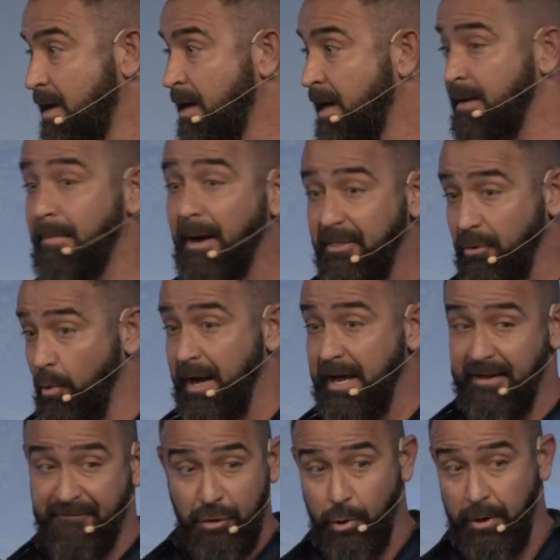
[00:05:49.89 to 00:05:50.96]
And by the way,
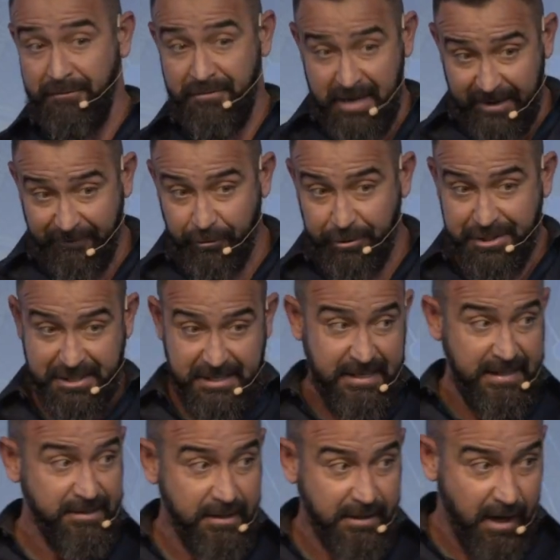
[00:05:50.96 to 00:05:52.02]
if you have never
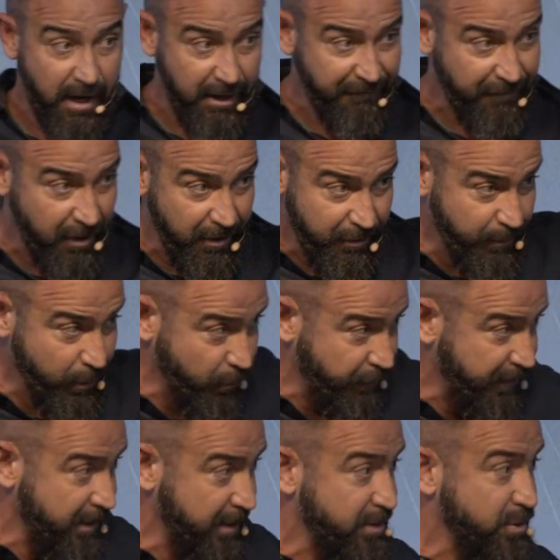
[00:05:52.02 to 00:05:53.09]
seen the Godfather
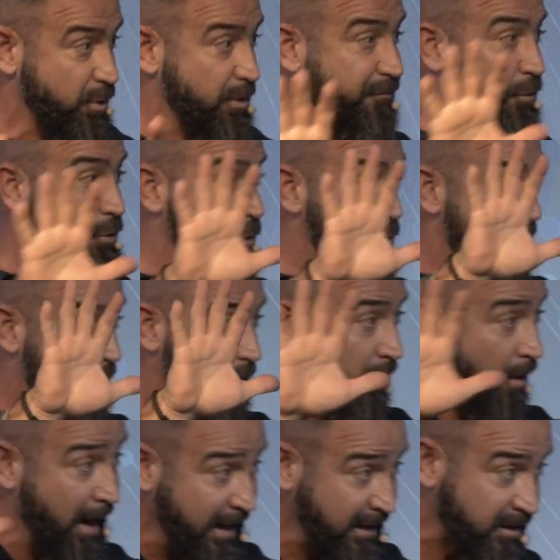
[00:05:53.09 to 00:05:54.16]
movies, or if you do not
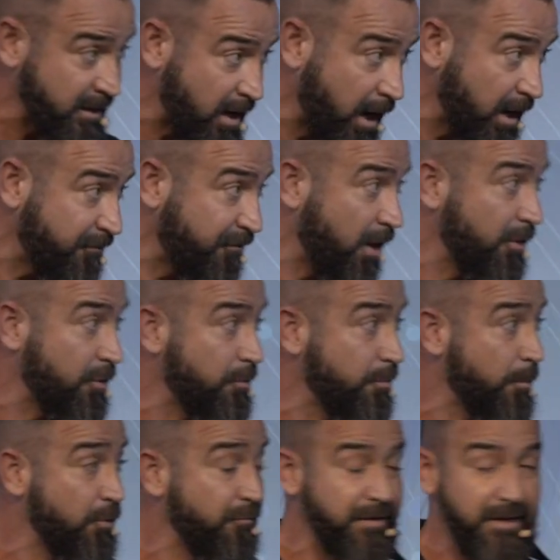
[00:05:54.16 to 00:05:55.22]
like the Godfather
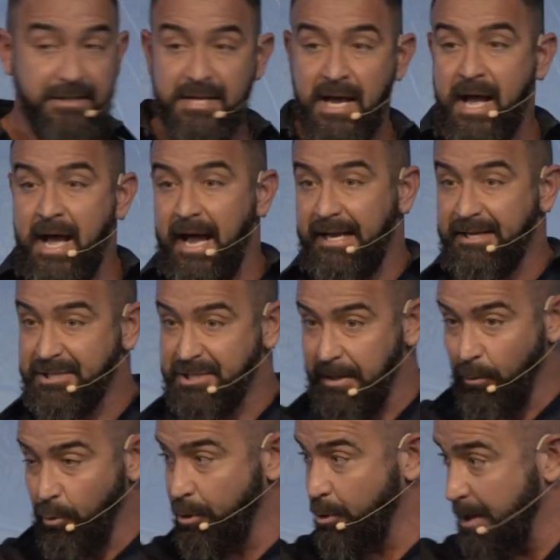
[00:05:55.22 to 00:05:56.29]
movies, as
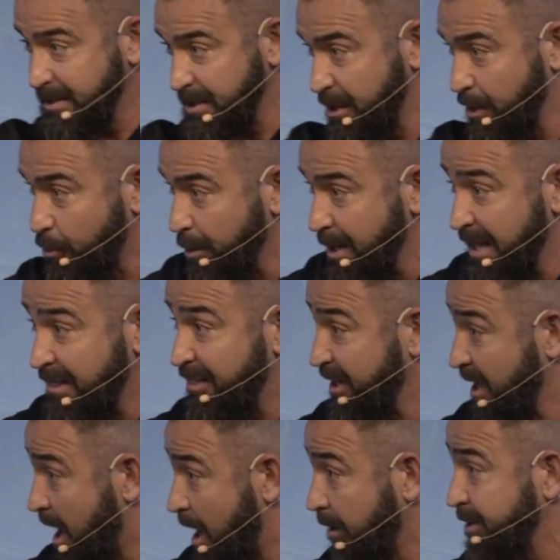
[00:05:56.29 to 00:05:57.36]
someone who has a degree in
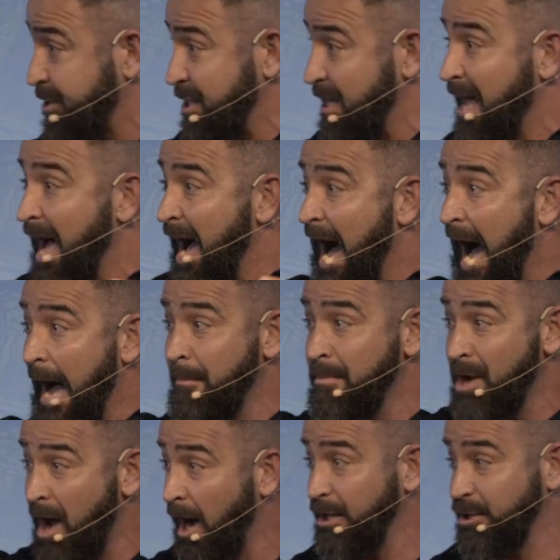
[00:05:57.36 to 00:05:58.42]
theology, I'm
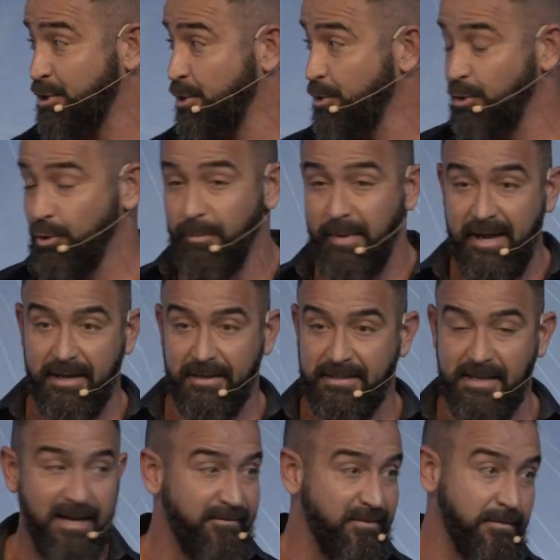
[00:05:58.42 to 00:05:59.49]
not sure you'll make it
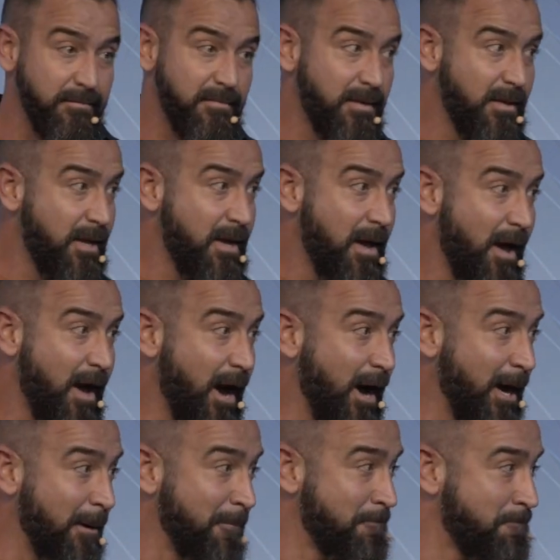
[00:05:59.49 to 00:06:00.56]
to heaven.
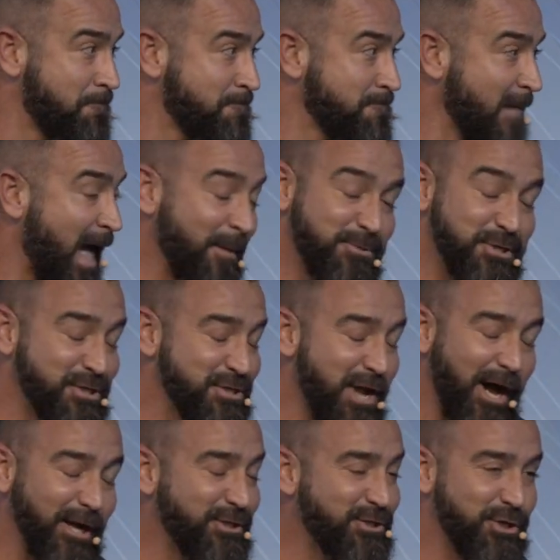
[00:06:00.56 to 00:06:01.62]
I'm just
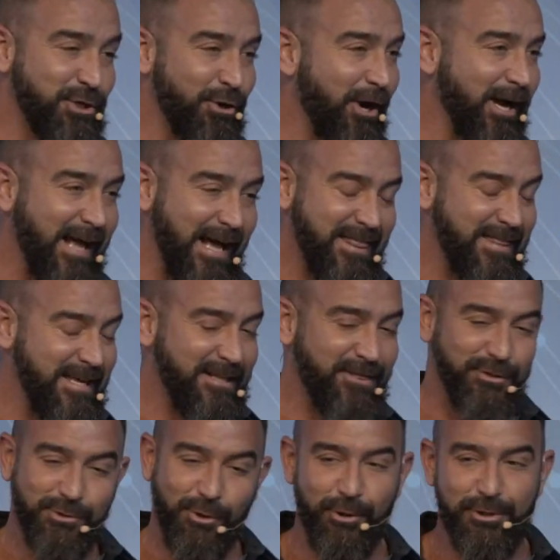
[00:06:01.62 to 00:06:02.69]
not sure. Like, I think
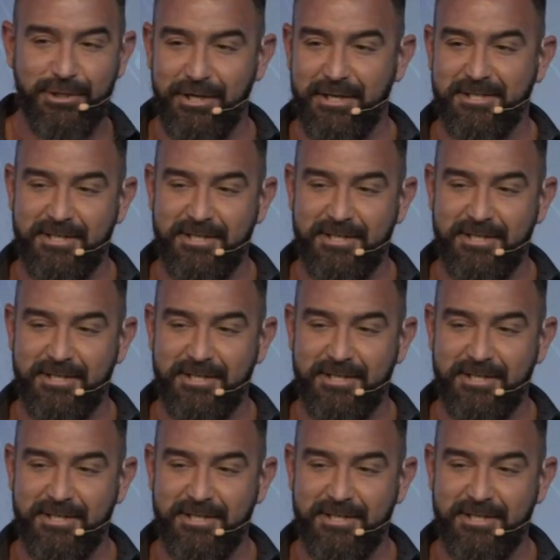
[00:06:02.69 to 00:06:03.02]
the Lord's going to